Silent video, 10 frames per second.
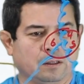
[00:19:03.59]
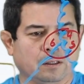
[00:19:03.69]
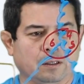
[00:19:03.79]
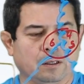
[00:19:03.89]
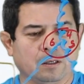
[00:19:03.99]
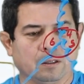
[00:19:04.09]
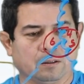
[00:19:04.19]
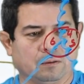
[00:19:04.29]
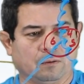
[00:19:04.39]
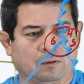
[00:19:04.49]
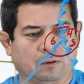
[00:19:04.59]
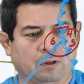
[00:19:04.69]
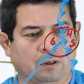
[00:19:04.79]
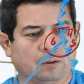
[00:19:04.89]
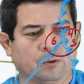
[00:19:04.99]
The
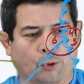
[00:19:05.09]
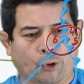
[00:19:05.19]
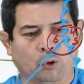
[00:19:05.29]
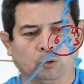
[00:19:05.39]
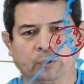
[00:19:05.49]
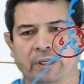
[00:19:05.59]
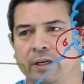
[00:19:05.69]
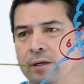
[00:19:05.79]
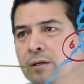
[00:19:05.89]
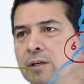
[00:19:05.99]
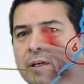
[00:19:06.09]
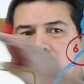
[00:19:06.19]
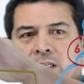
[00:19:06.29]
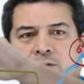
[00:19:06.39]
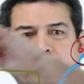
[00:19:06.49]
yellow or gold one here
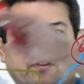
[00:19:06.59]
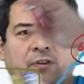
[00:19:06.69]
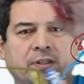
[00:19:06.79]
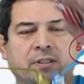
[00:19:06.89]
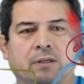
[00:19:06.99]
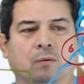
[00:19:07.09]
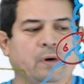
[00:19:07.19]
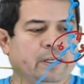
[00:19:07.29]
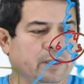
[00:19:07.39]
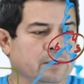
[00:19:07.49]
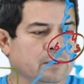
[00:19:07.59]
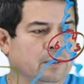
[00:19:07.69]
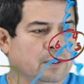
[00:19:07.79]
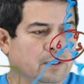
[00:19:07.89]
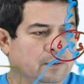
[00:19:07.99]
is for this set of windings.
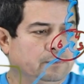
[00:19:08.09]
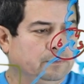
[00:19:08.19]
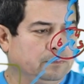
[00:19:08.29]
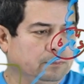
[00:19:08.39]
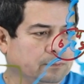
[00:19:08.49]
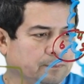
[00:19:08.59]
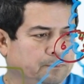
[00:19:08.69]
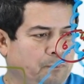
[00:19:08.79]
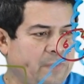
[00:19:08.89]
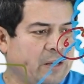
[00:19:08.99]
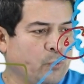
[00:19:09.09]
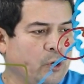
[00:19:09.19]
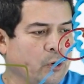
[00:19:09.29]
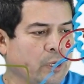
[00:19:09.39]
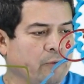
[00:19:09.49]
And
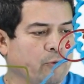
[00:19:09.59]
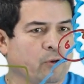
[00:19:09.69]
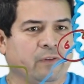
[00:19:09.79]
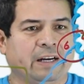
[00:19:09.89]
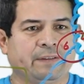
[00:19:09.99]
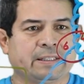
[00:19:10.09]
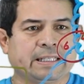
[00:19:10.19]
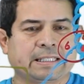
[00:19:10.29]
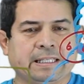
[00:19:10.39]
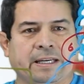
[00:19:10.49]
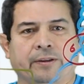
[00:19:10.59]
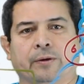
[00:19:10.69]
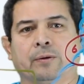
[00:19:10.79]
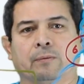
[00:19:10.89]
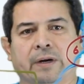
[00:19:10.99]
we're hooking 4, 5, and 6
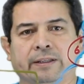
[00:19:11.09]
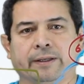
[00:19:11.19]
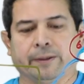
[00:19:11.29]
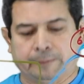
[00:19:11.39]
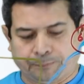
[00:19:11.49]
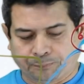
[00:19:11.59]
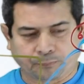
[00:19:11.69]
together right there.